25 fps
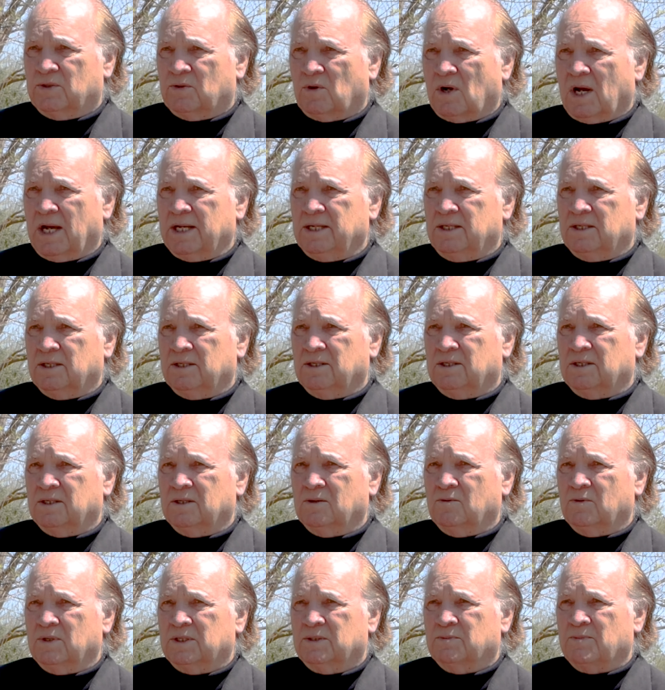tried to
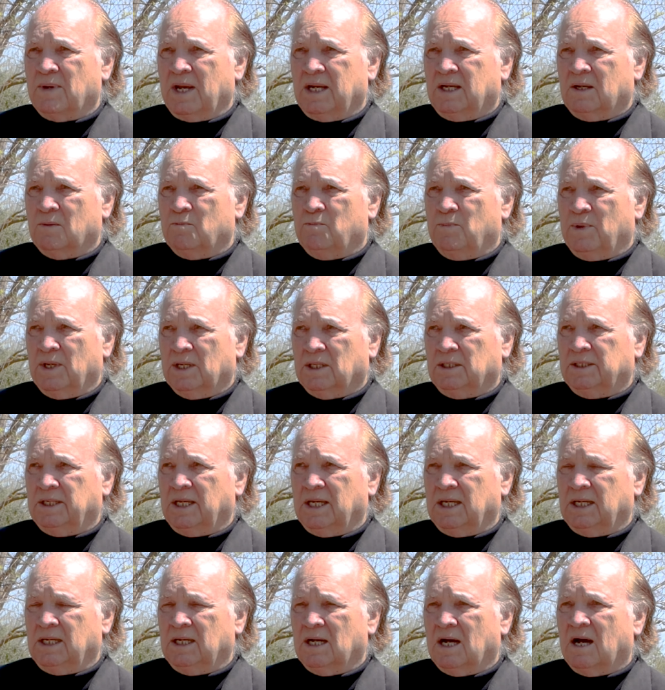do was make a
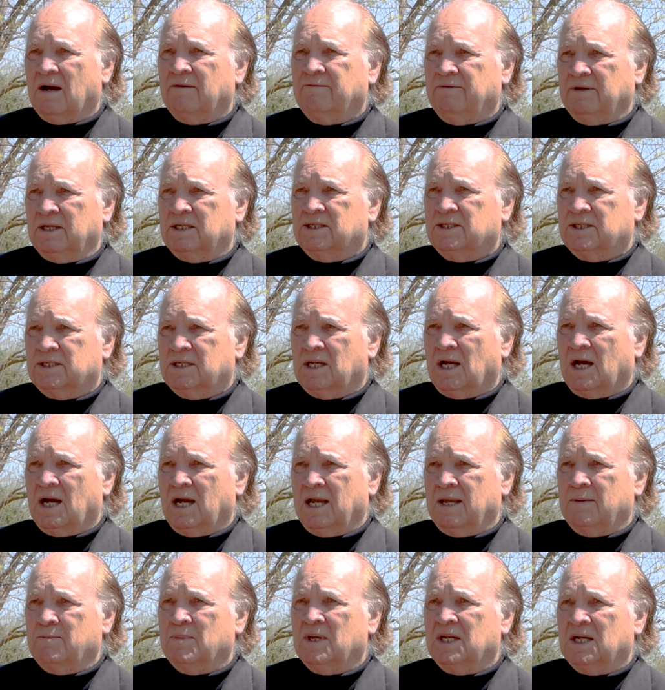building of its
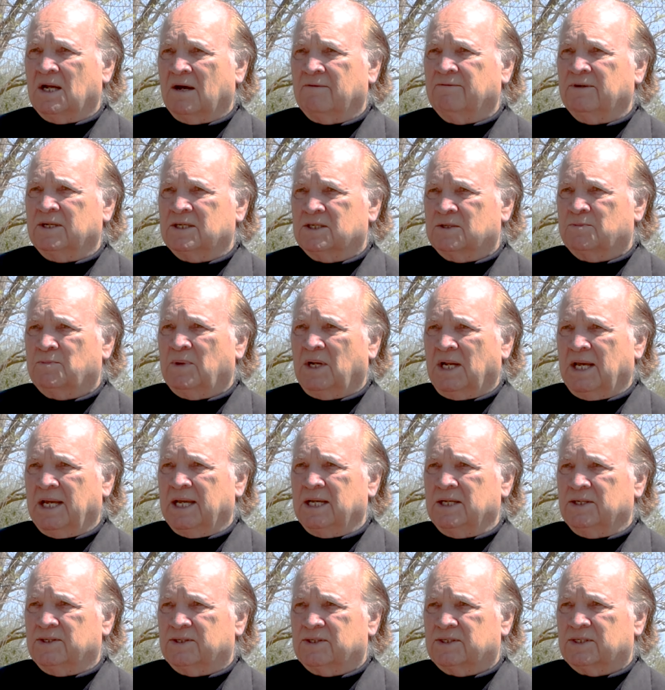time and of its
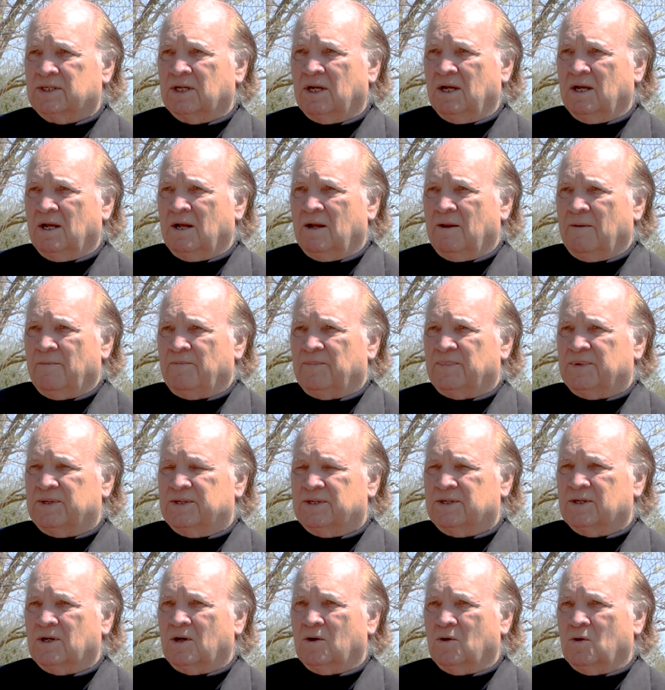place.
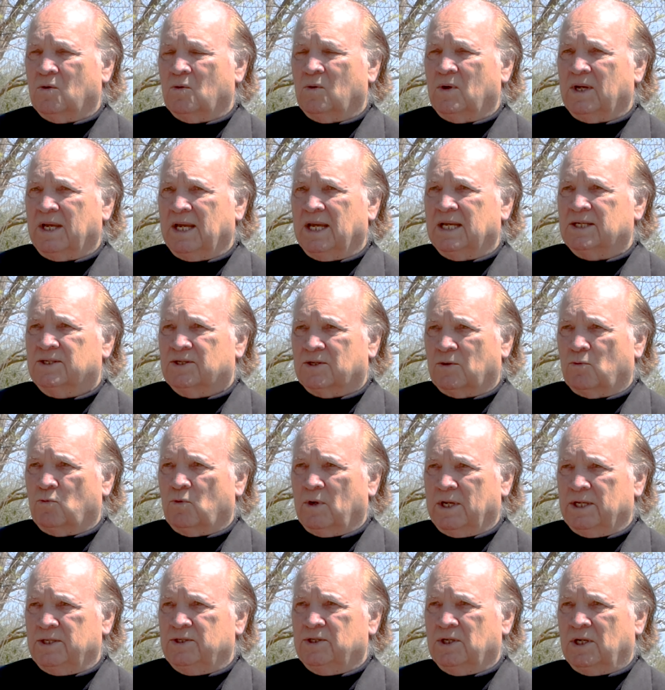So it's
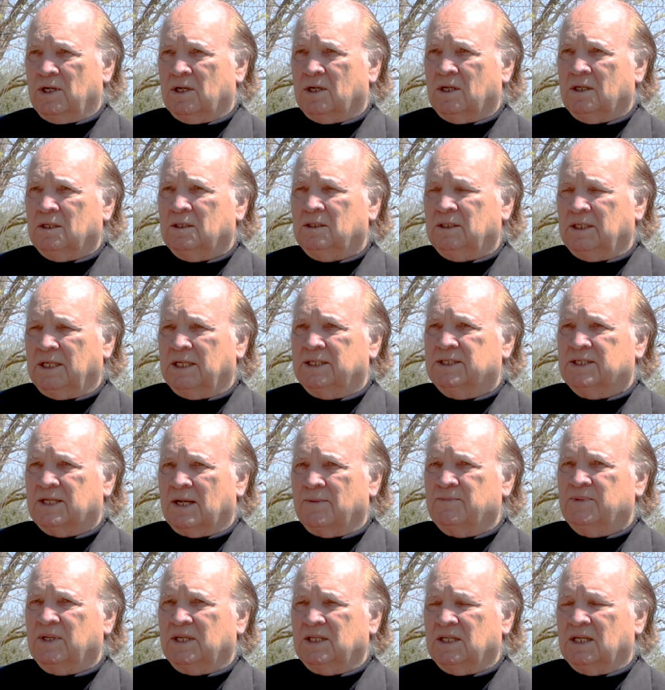original, it's
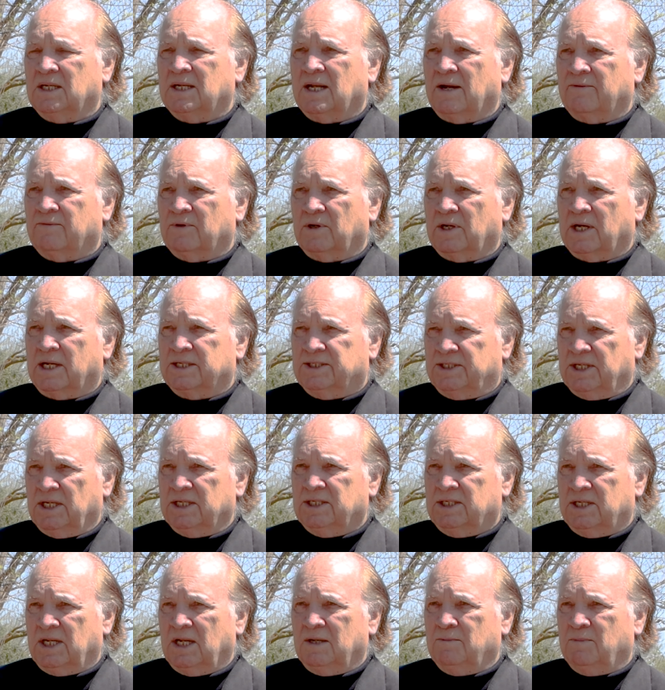something that never
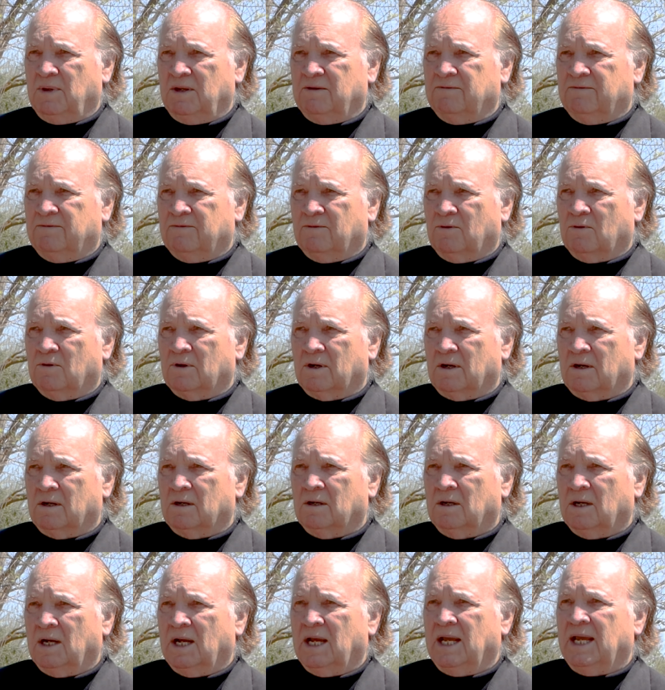existed
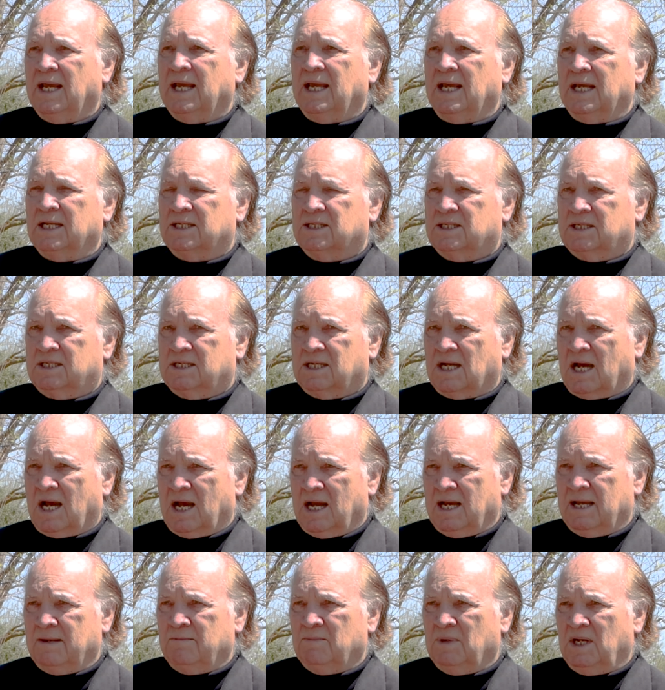before, it's
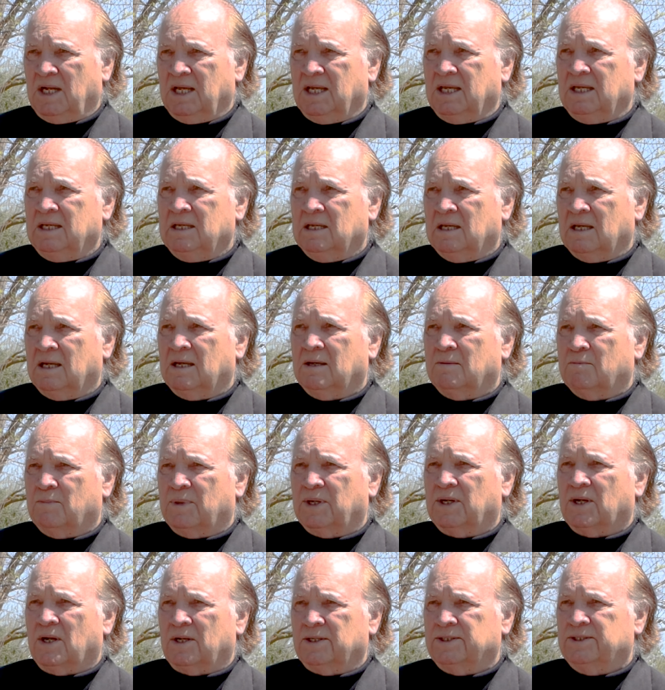timely,
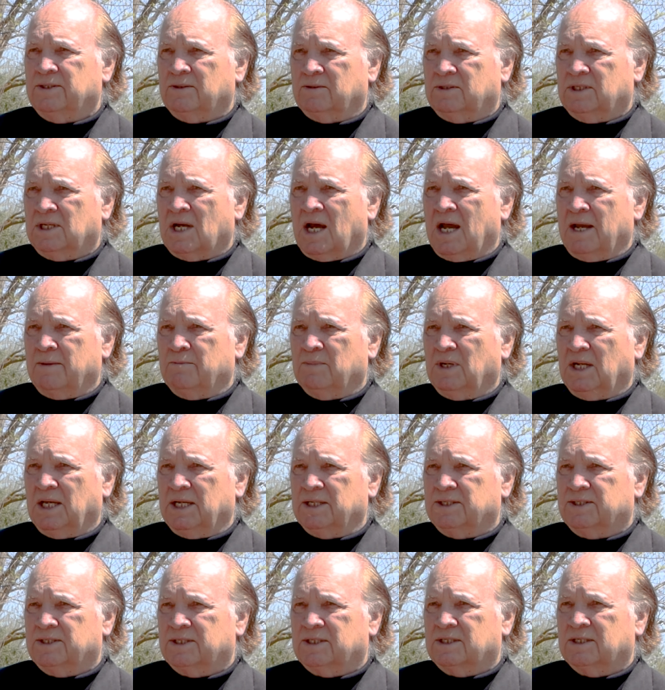but also
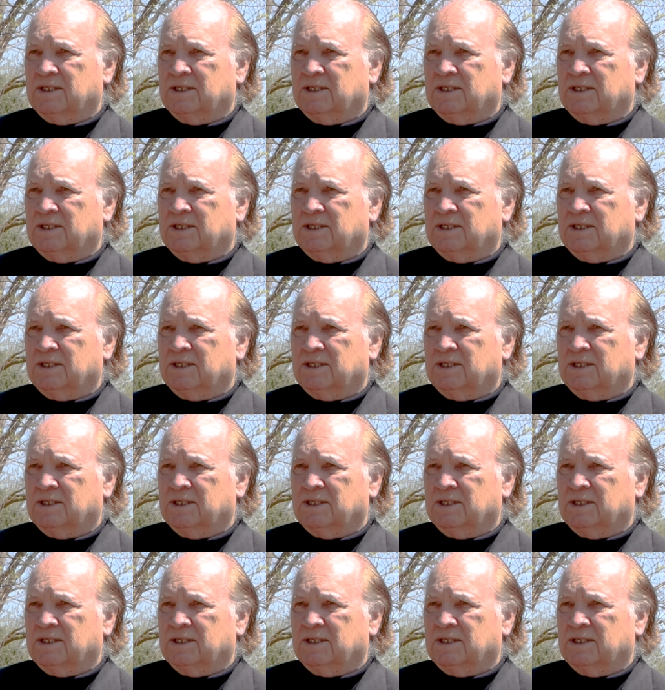timeless.